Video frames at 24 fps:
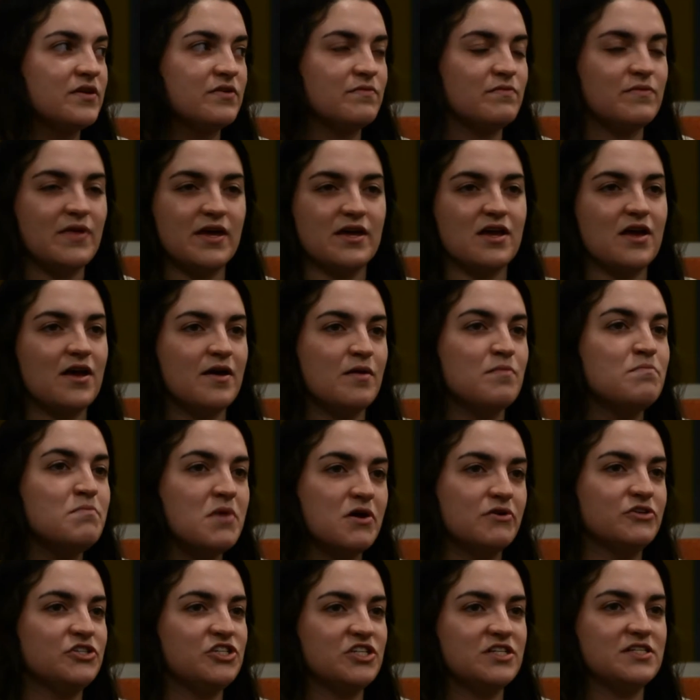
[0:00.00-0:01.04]
like
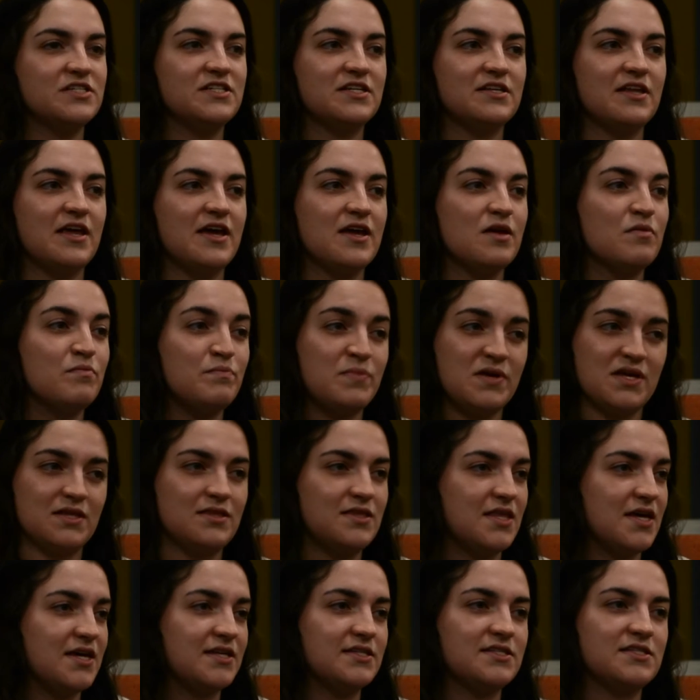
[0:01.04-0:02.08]
emotion to like beat
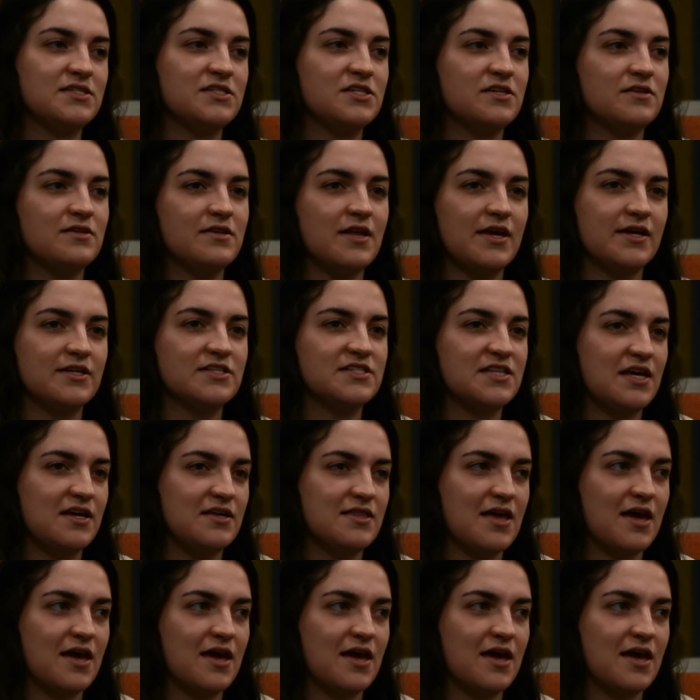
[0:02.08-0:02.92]
this to like say